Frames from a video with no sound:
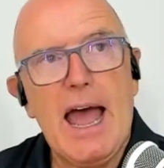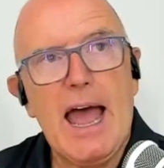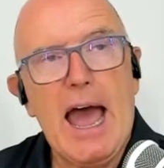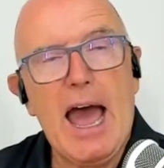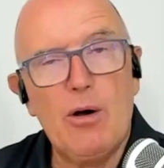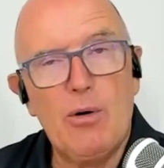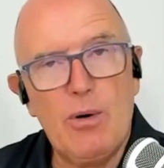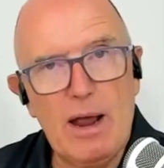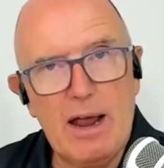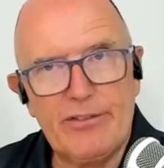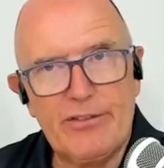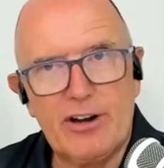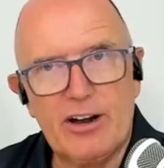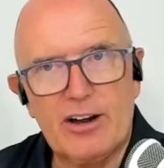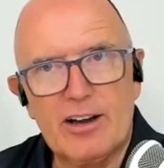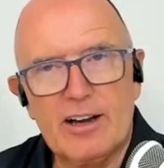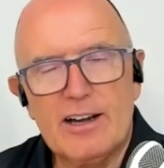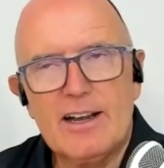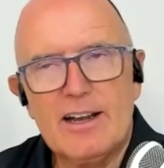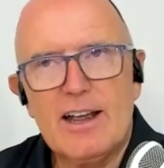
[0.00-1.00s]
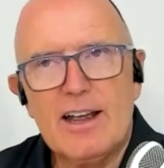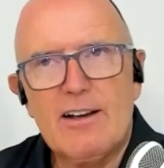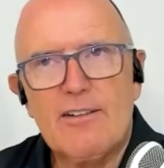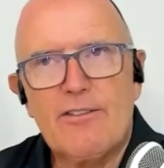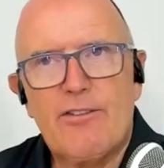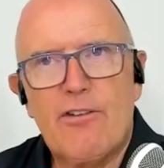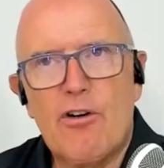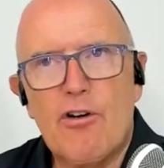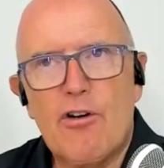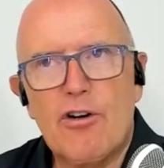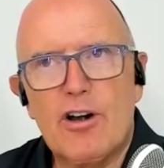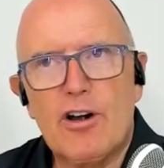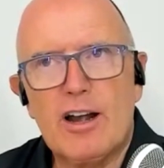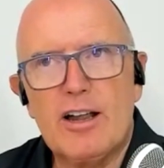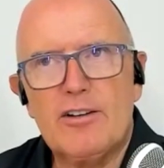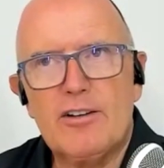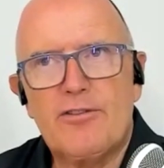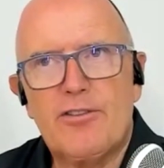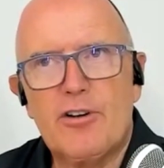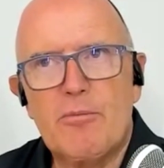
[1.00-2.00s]
However, for
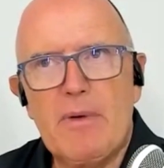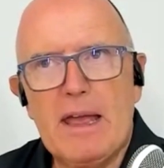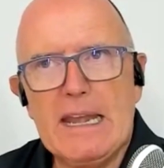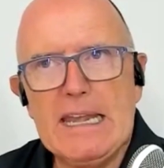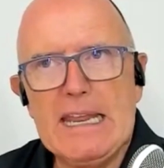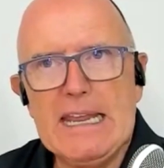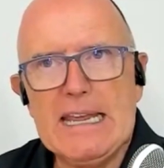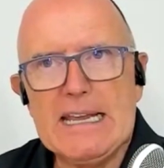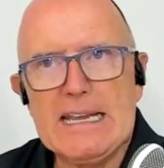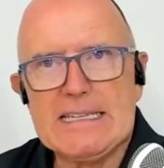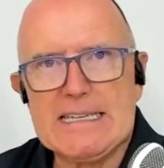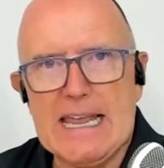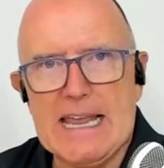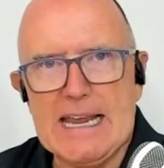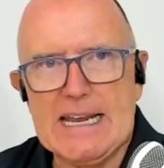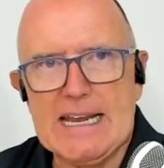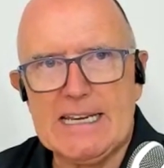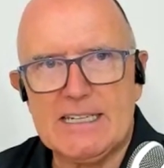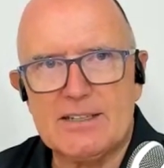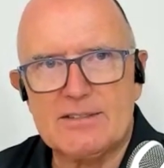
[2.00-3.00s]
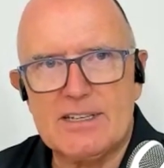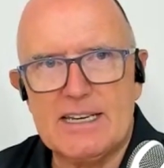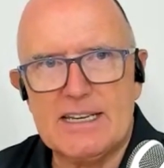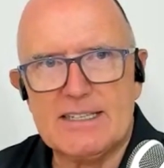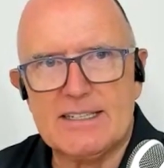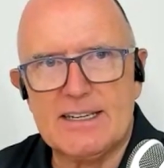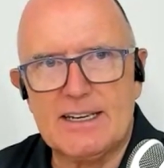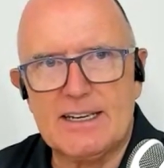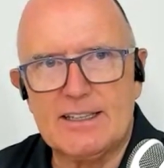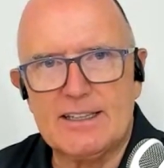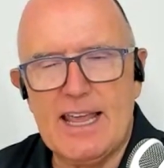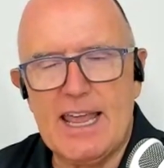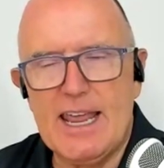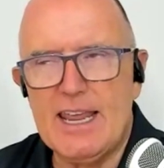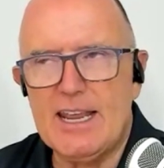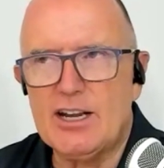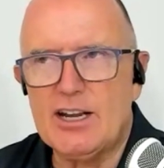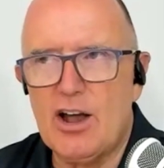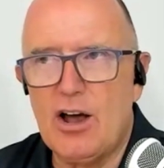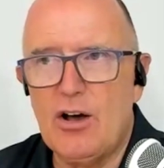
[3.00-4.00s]
many executives listening, they
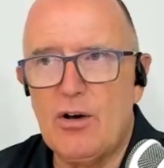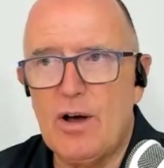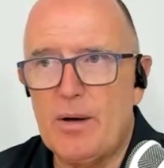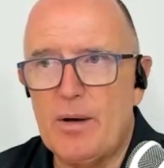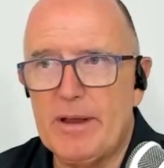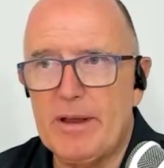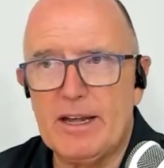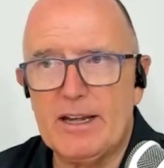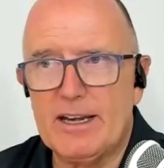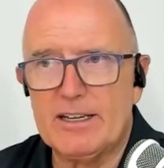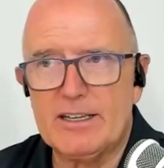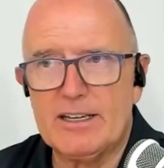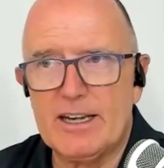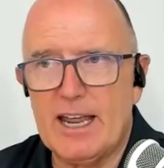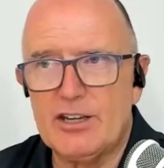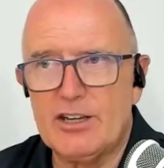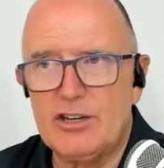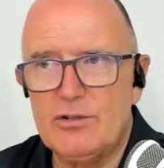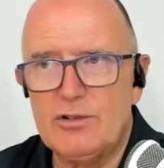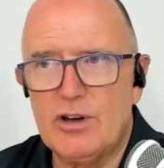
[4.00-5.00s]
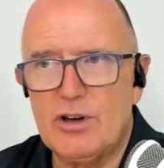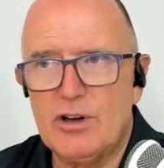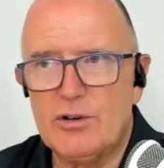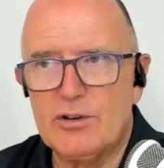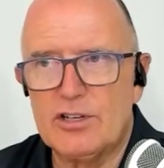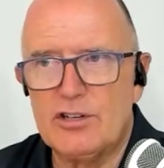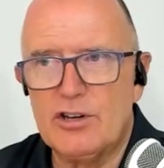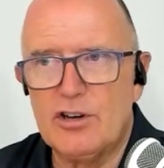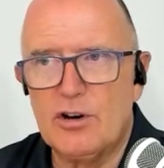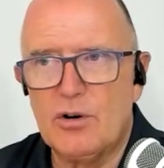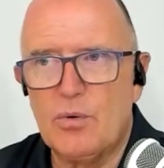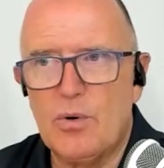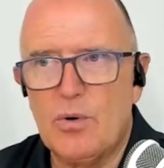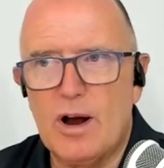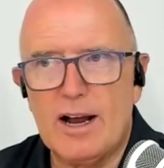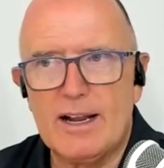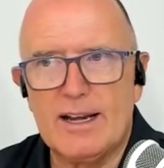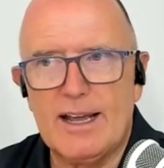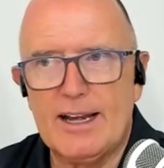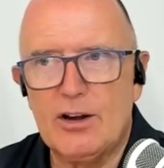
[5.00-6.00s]
go, I mean, and you know it in your
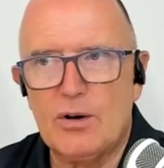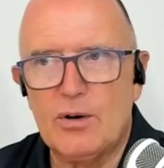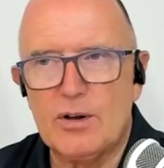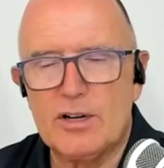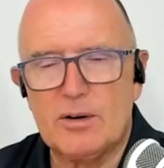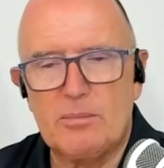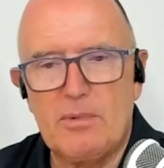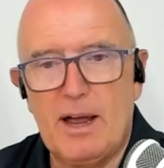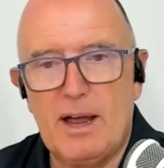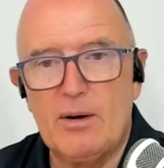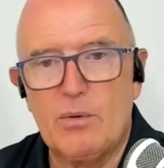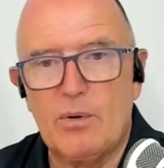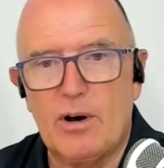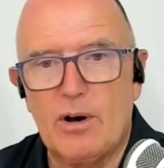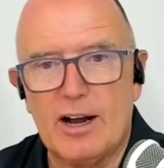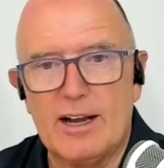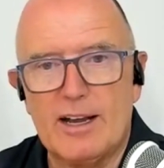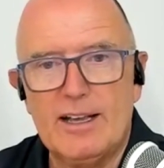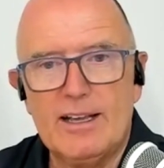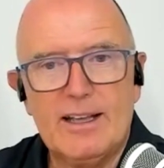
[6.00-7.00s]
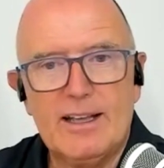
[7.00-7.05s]
work, and I know it in my work,